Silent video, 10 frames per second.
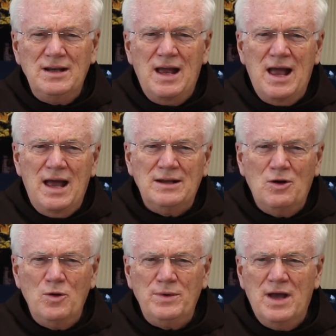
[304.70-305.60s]
it, and I
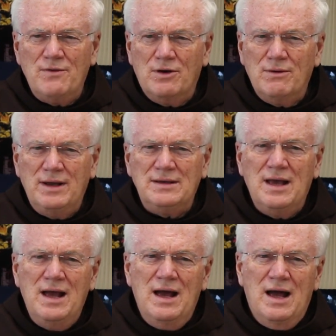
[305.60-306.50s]
hope you have a great
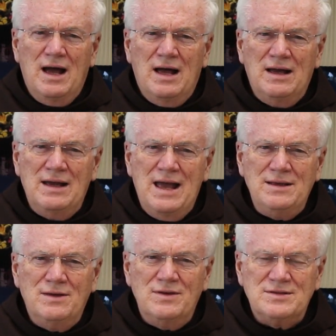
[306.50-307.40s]

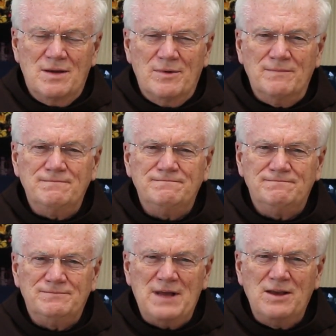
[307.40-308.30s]
end of the summer.
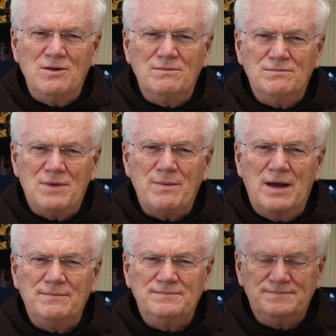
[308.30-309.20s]
Thank you. Bye-bye.